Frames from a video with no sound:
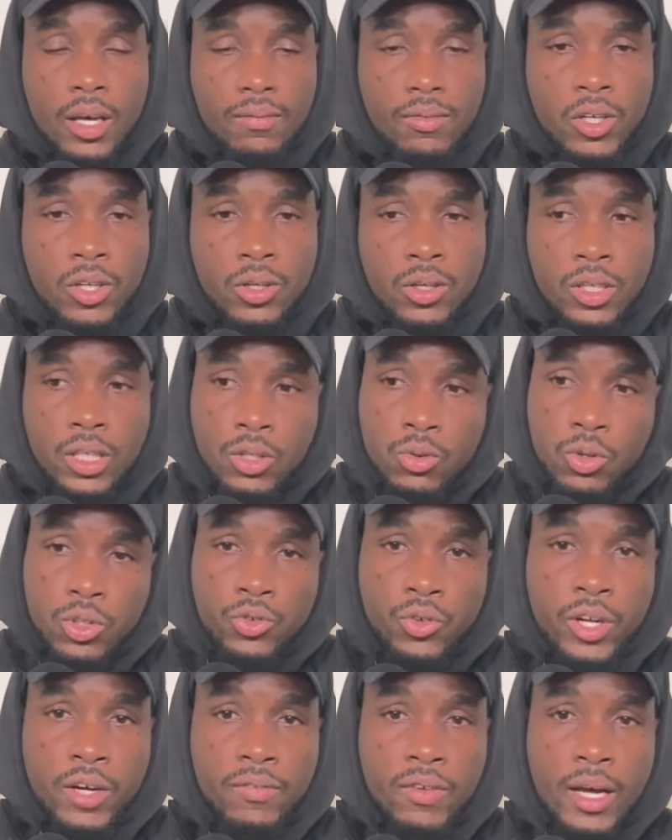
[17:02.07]
You know, he was
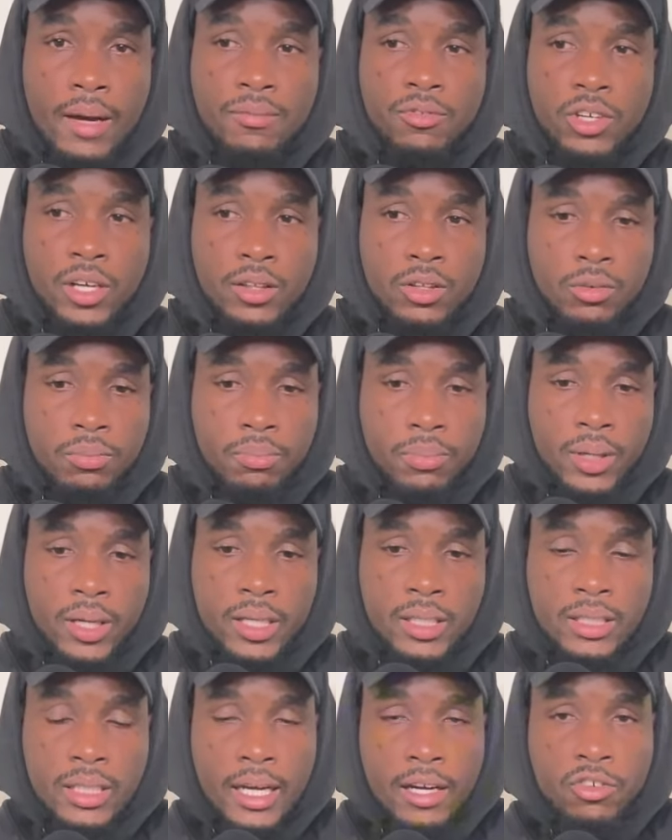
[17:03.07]
one of the options to
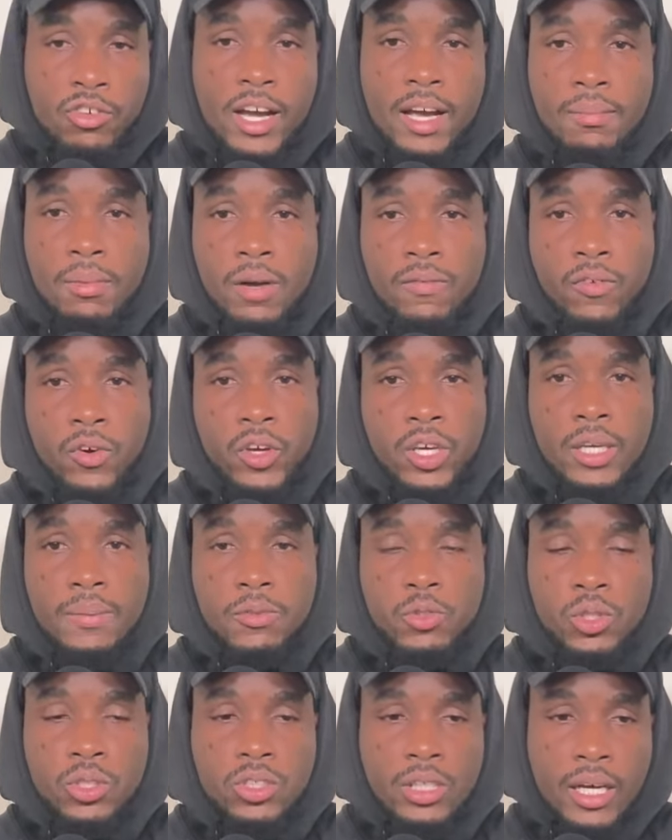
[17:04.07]
place at right back for
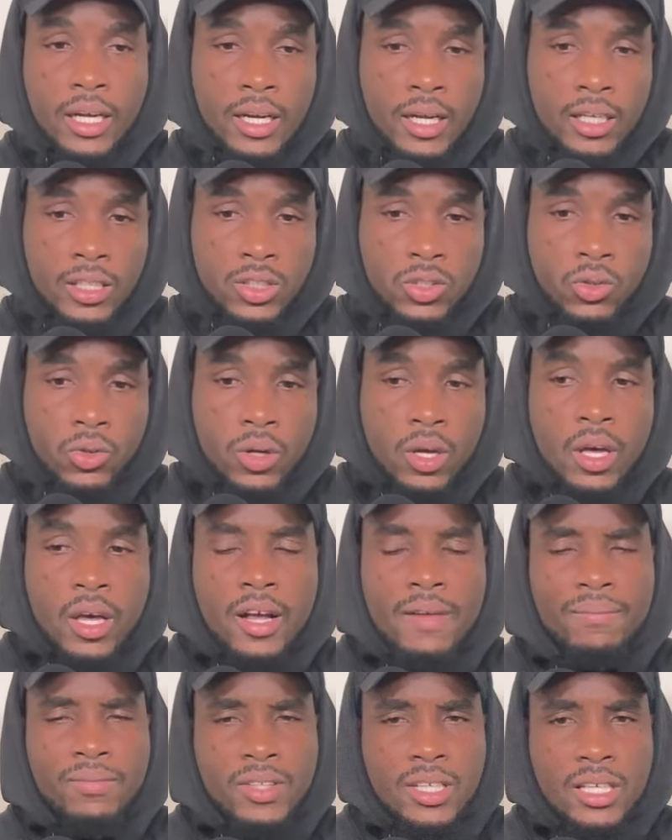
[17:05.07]
Ipswich, and also
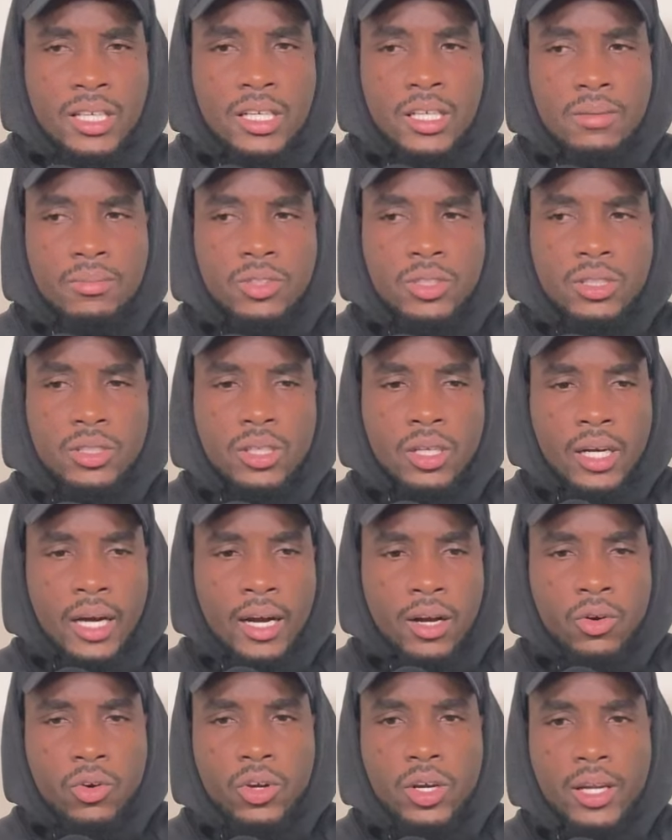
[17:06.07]
teams
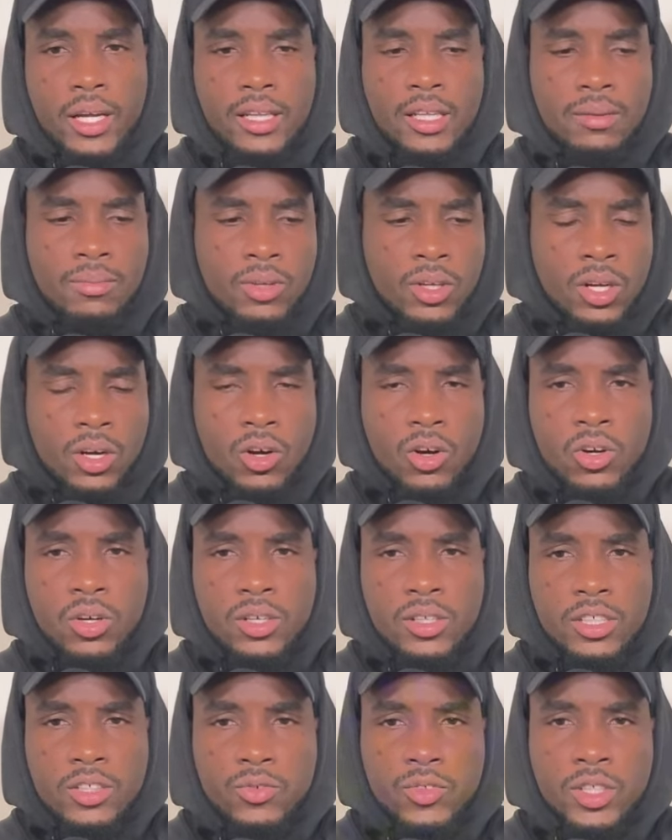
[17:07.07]
are looking at him. You know,
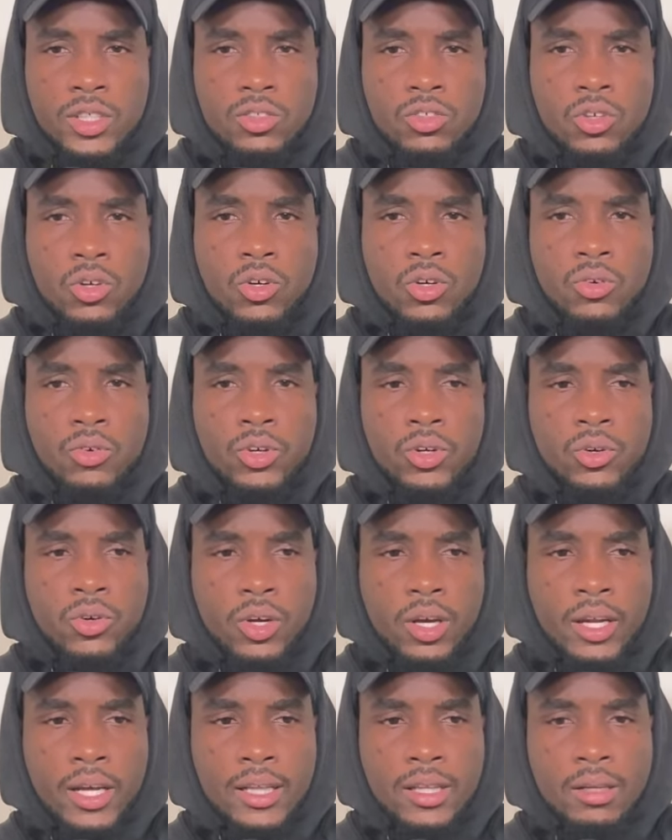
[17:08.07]
Huddersfield Town were
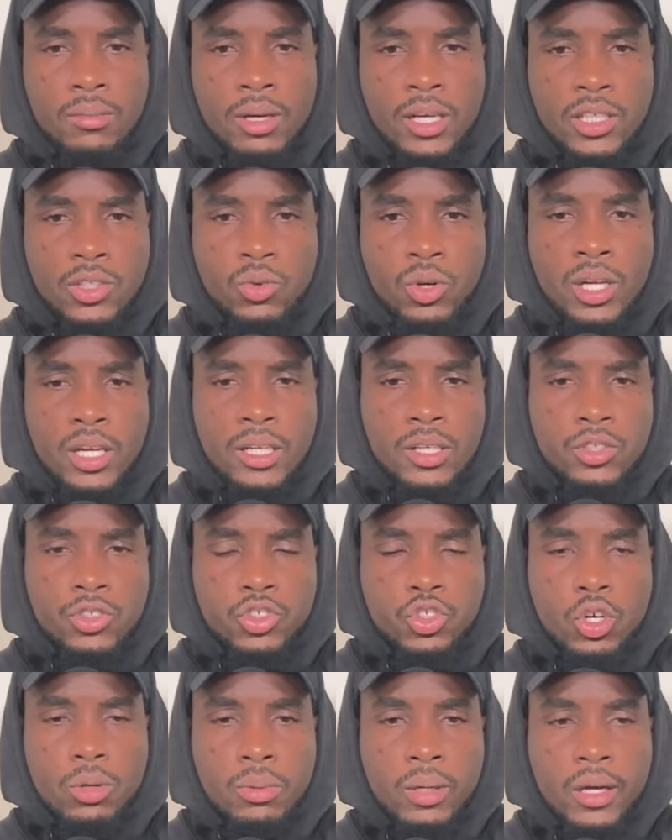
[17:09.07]
looking at him as well in the
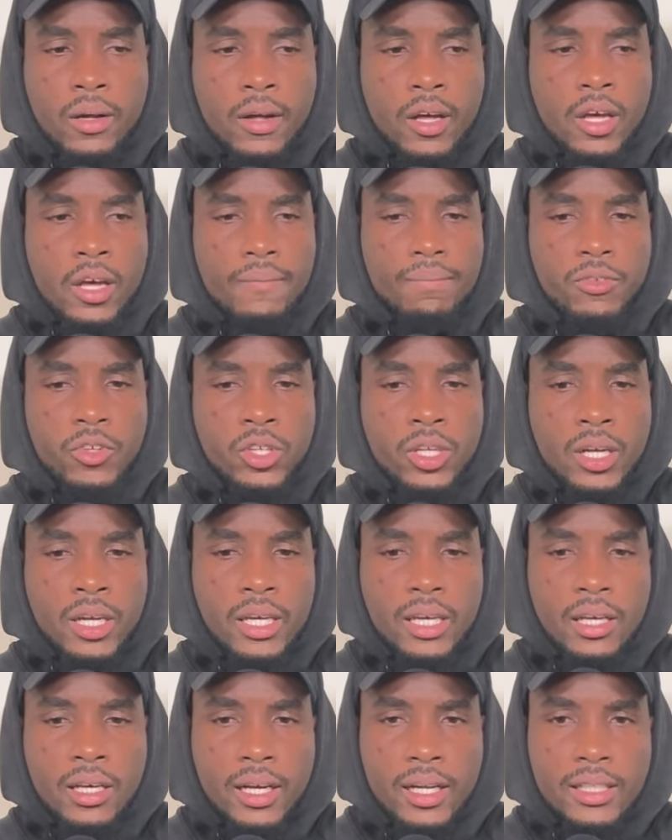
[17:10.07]
summer. You know,
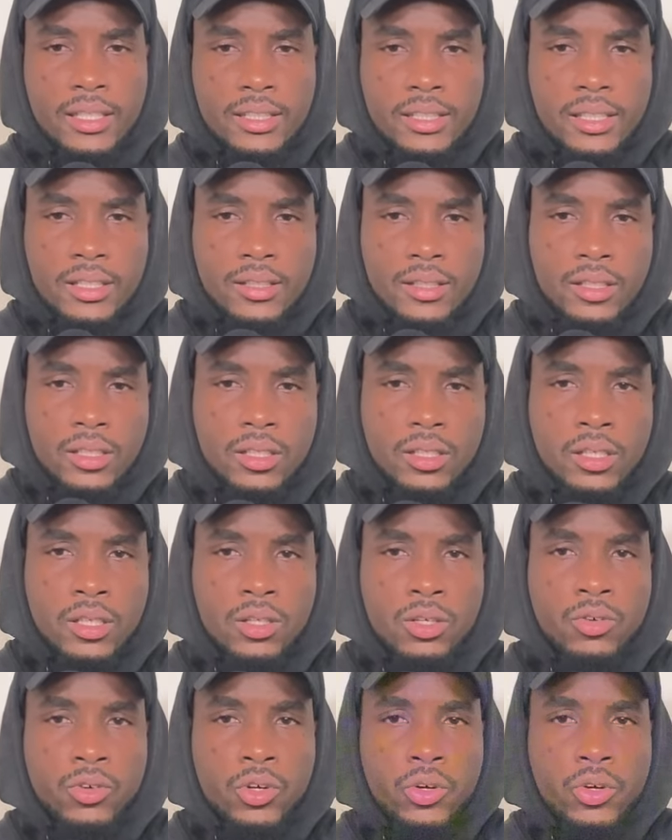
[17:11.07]
Lincoln City, you
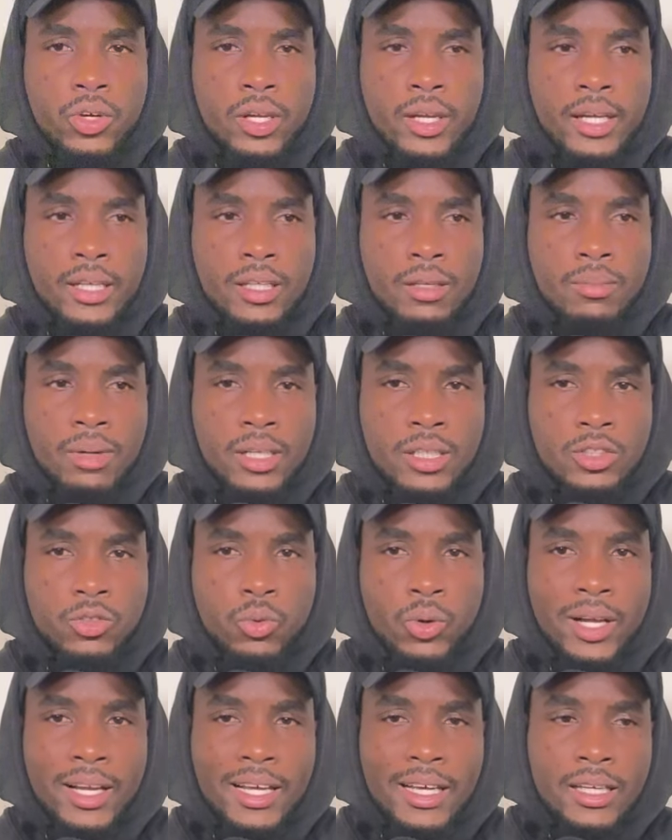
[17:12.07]
know, we're looking at him as
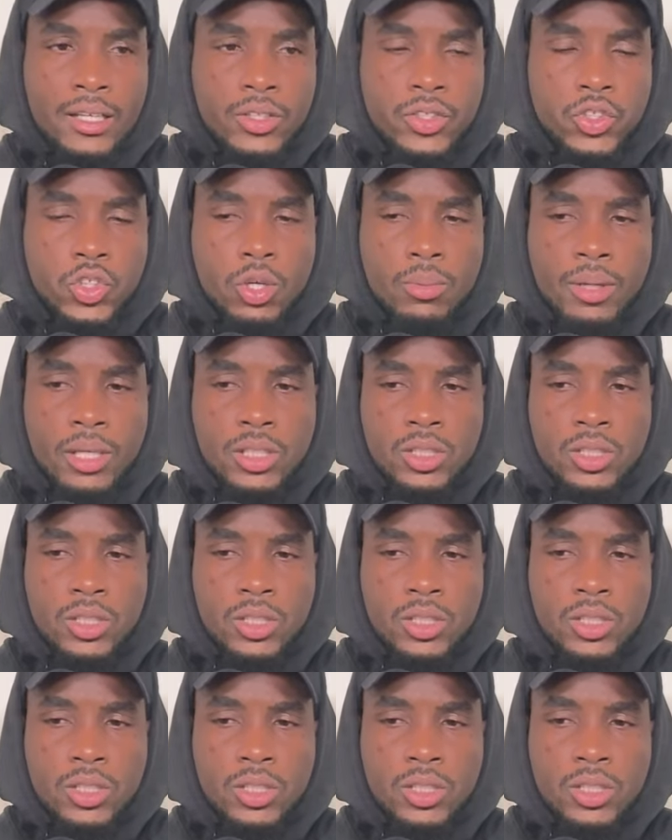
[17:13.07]
well in the summer.